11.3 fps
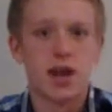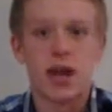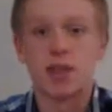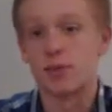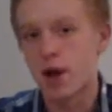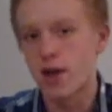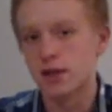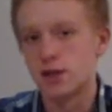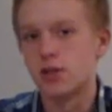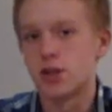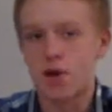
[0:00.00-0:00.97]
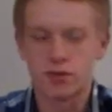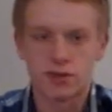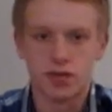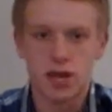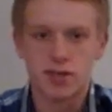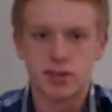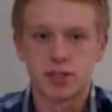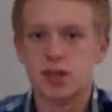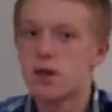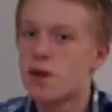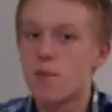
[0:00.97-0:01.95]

and the President, Jefferson Davis,